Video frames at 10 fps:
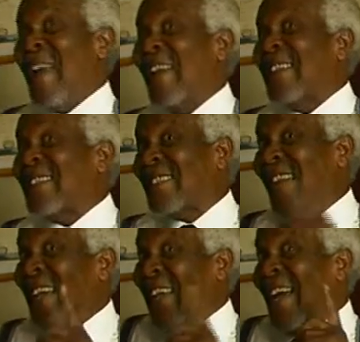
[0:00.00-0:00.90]
Where does
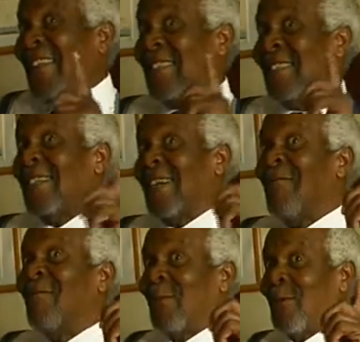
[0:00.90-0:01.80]
that idea
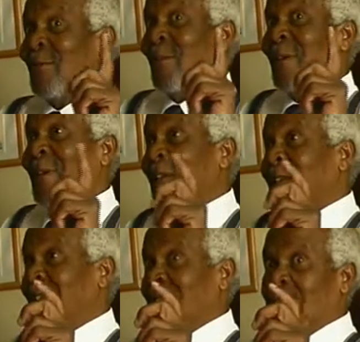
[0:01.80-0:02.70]
come from?
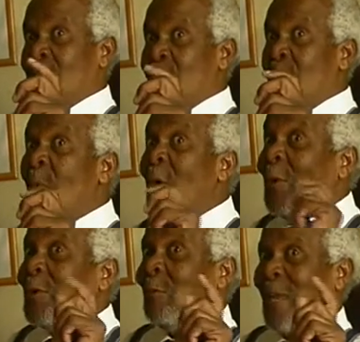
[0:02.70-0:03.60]
That
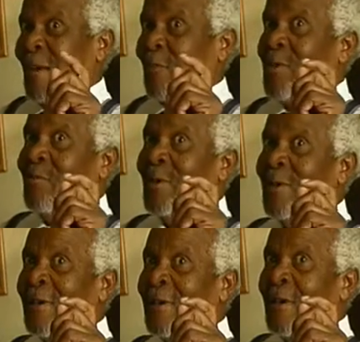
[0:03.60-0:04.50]
most black
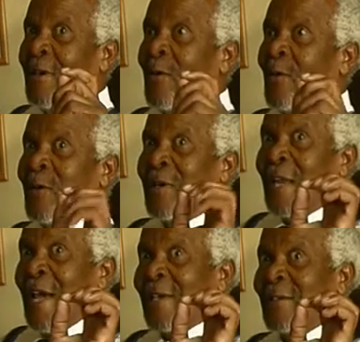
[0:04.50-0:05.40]
people would
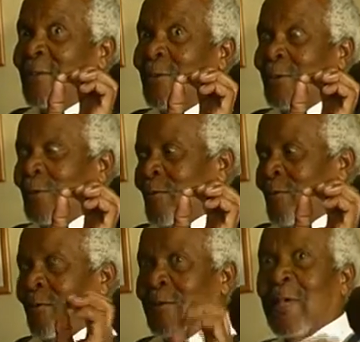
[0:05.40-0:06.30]
like to,
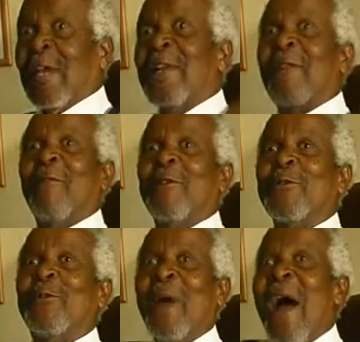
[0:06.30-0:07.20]
they can afford
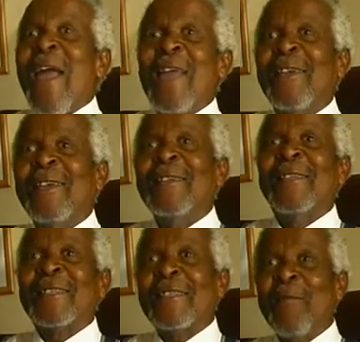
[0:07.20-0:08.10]
to buy in
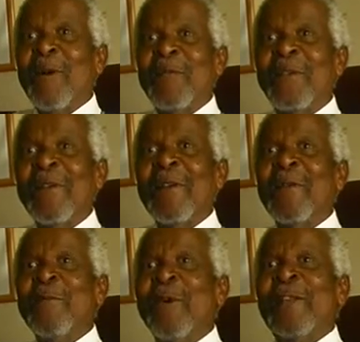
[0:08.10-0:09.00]
the suburbs,
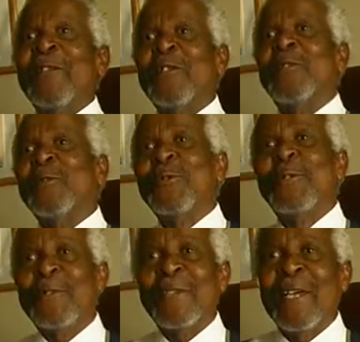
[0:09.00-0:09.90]
but they choose
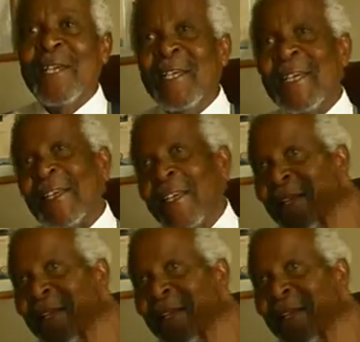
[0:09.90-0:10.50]
to stay here.